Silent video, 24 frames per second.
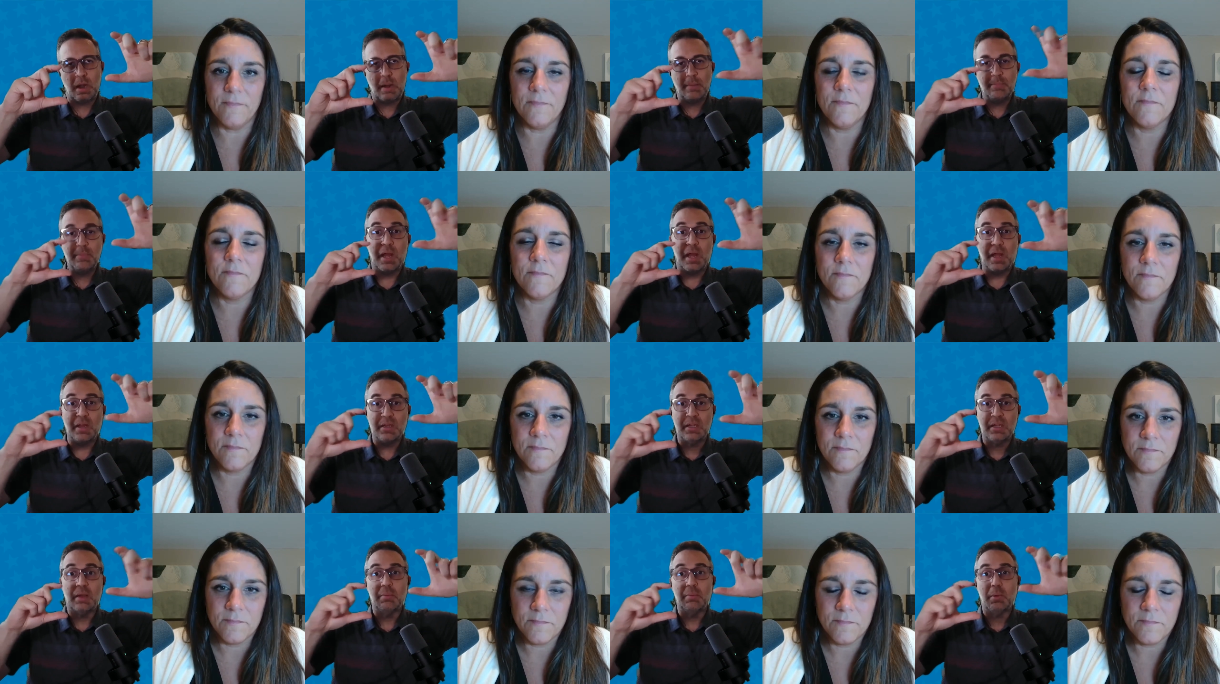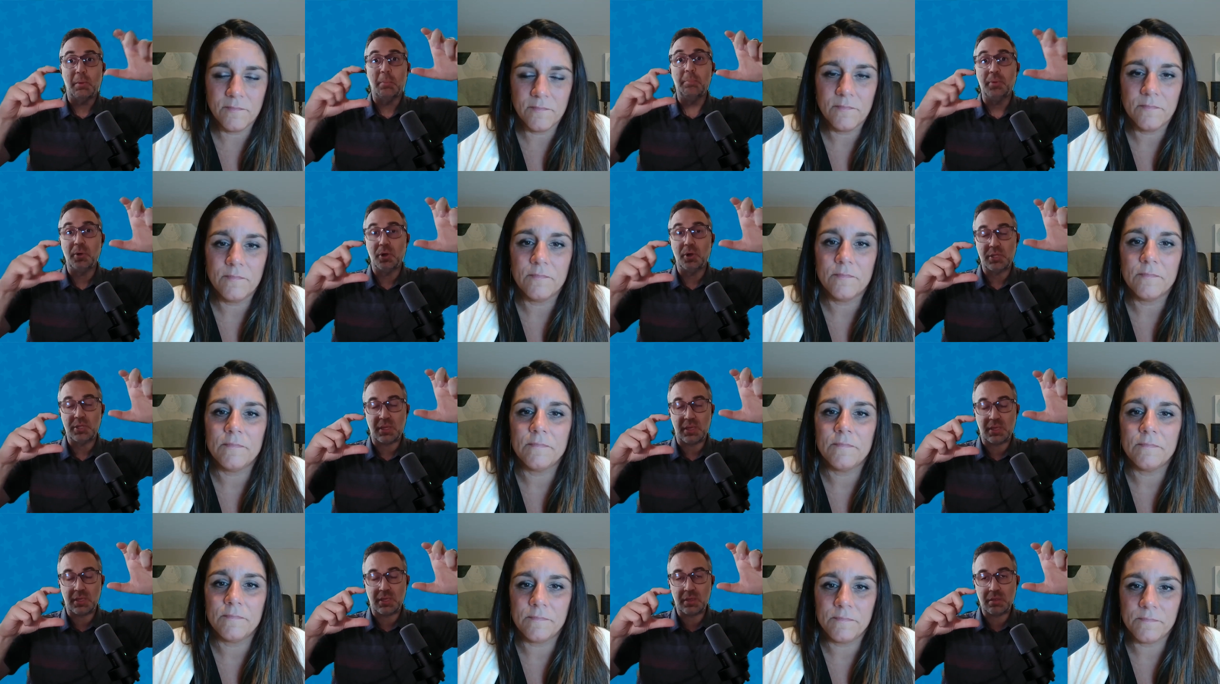Speaker 1: mm-hmm. I'm not double
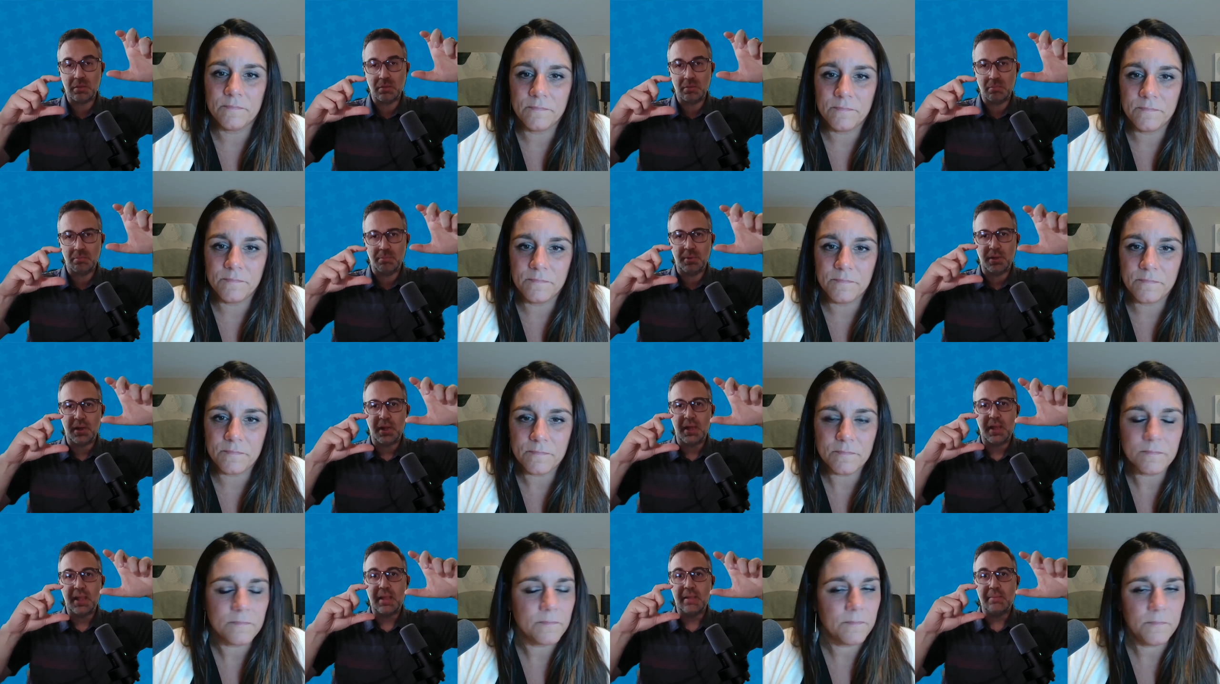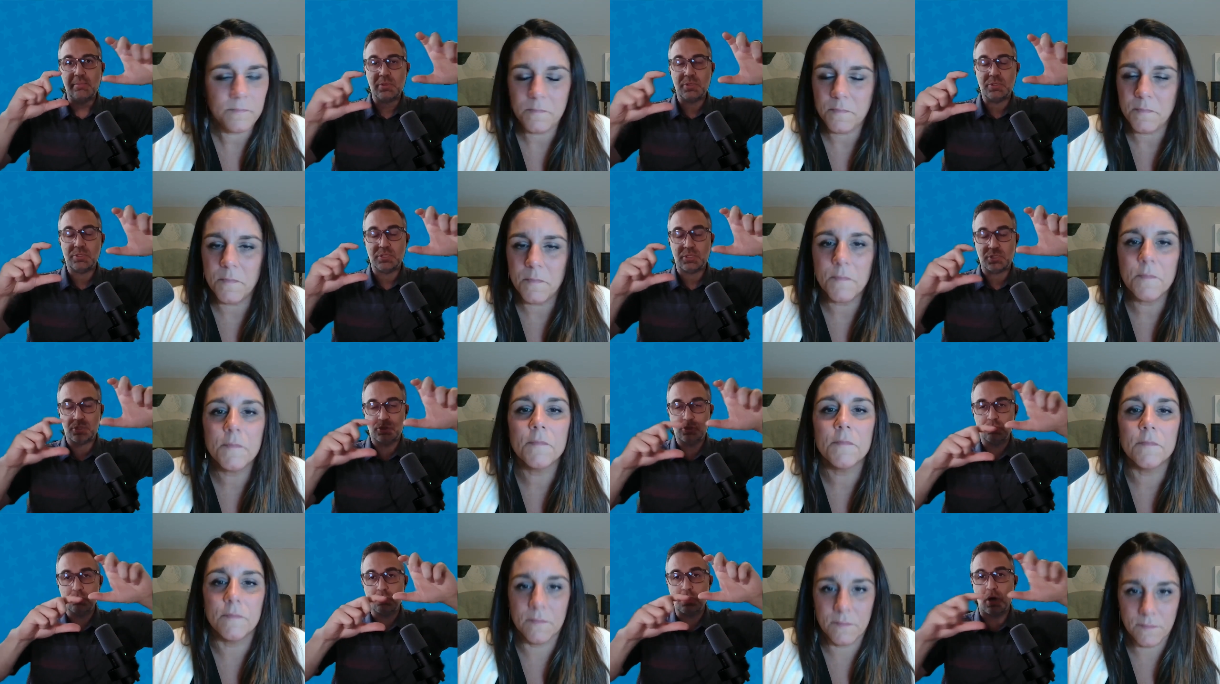booking but I am using
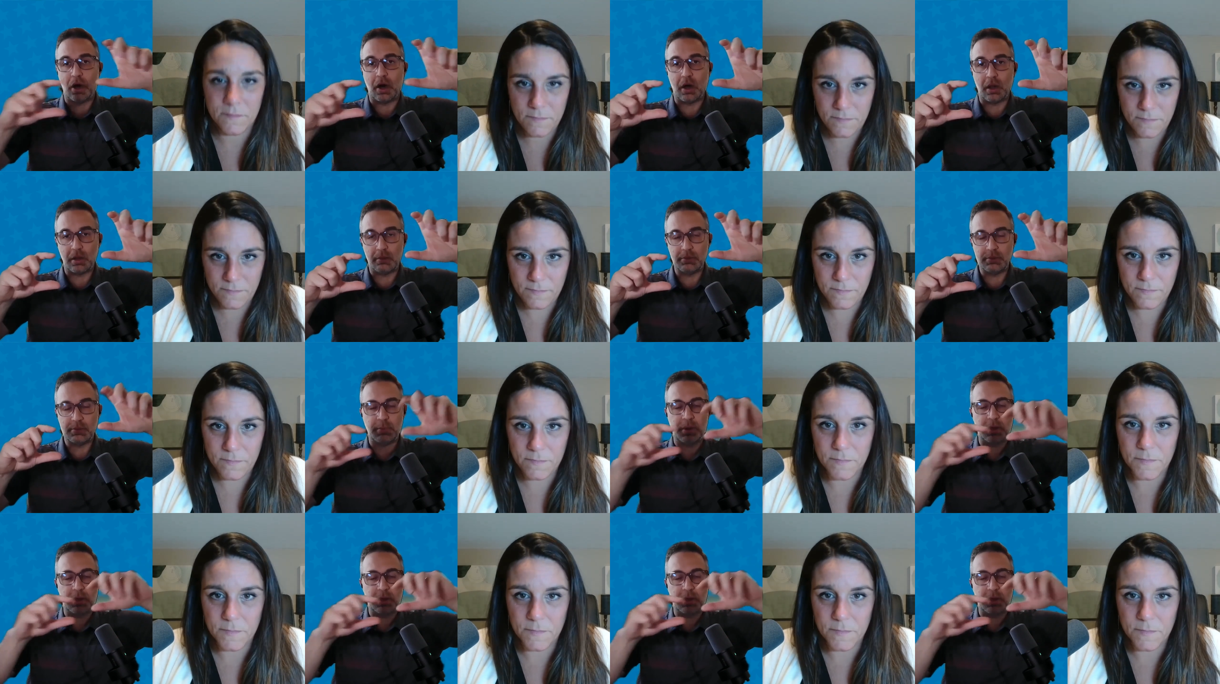two columns.